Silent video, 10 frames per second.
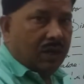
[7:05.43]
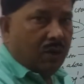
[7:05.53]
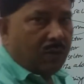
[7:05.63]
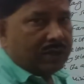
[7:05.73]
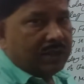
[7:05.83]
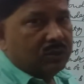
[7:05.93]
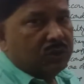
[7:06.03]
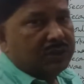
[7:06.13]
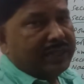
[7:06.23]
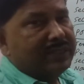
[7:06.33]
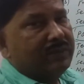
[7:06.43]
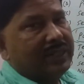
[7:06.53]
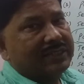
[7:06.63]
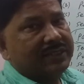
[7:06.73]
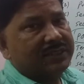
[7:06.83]
What are those tangible
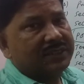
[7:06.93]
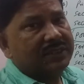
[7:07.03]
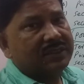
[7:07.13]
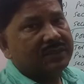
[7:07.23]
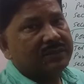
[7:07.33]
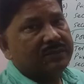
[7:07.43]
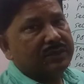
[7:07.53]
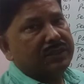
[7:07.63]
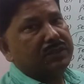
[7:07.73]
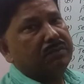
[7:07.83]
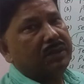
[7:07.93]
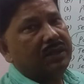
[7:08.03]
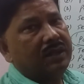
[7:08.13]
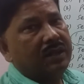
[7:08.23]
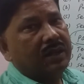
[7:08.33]
assets? Very simple.
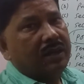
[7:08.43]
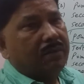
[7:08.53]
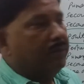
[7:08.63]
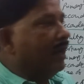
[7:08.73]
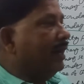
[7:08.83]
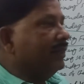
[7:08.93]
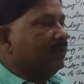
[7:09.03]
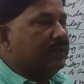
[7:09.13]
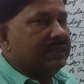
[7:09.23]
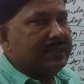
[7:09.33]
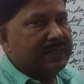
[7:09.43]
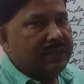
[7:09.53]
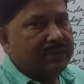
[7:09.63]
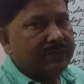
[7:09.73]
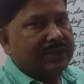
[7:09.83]
Plant and
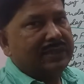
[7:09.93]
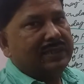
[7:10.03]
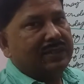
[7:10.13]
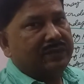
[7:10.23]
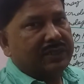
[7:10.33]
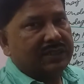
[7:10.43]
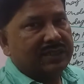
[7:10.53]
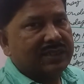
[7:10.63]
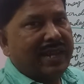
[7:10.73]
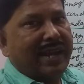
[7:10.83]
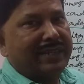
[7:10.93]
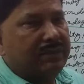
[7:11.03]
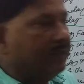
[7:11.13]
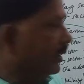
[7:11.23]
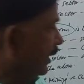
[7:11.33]
machinery, furniture and fixtures, land and
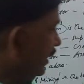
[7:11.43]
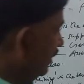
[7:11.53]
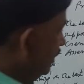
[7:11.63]
building.